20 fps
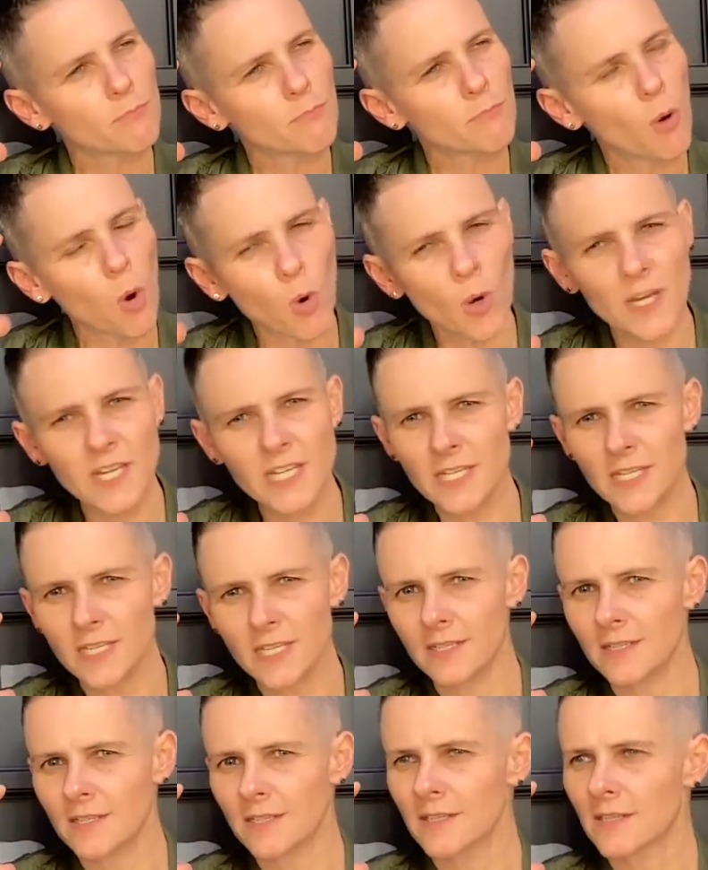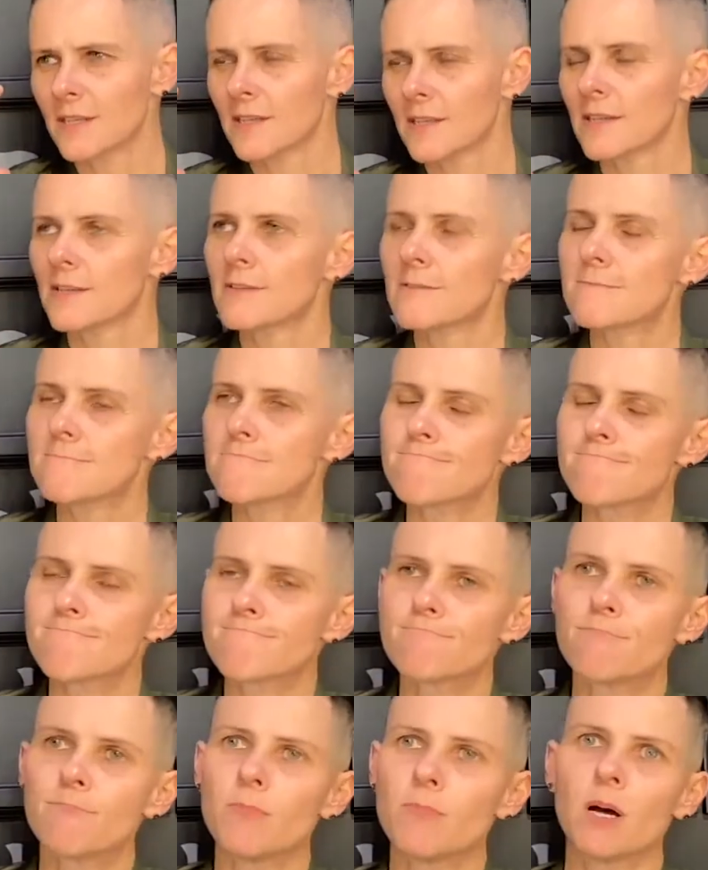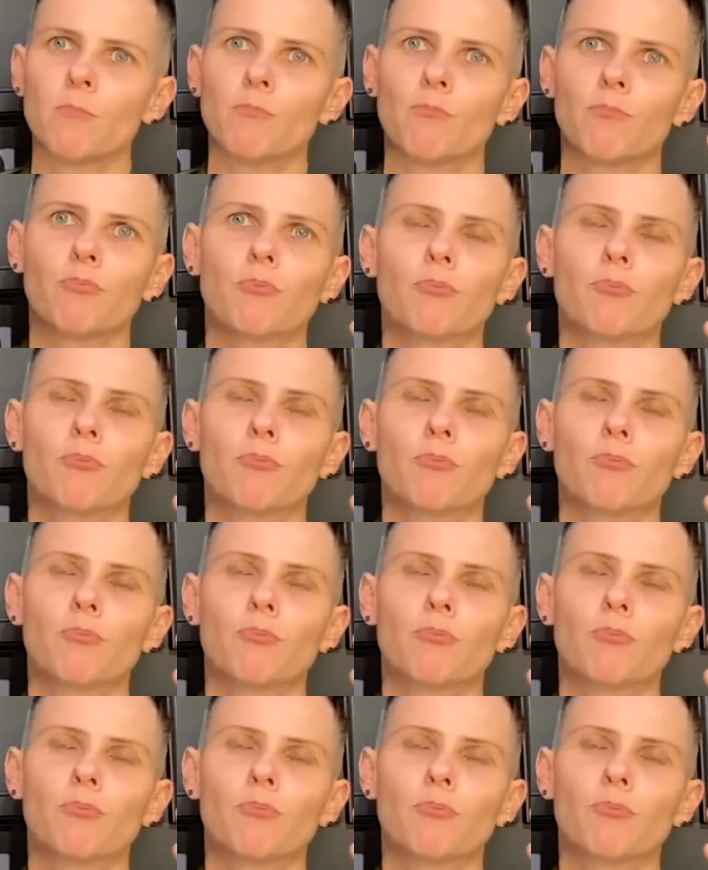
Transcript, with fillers: poignant uh,